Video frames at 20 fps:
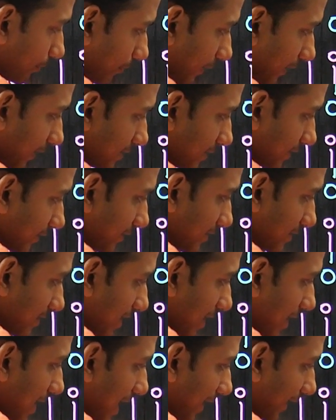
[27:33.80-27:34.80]
because it is
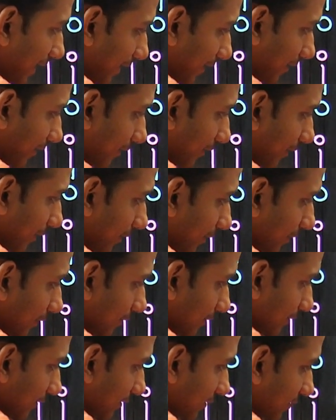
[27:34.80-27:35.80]
lagging.
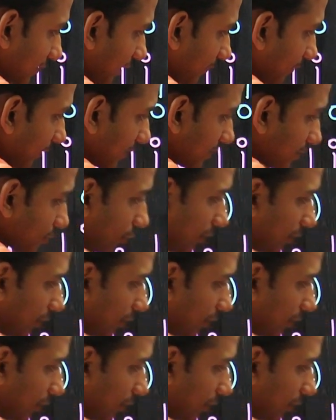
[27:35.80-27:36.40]
This time it is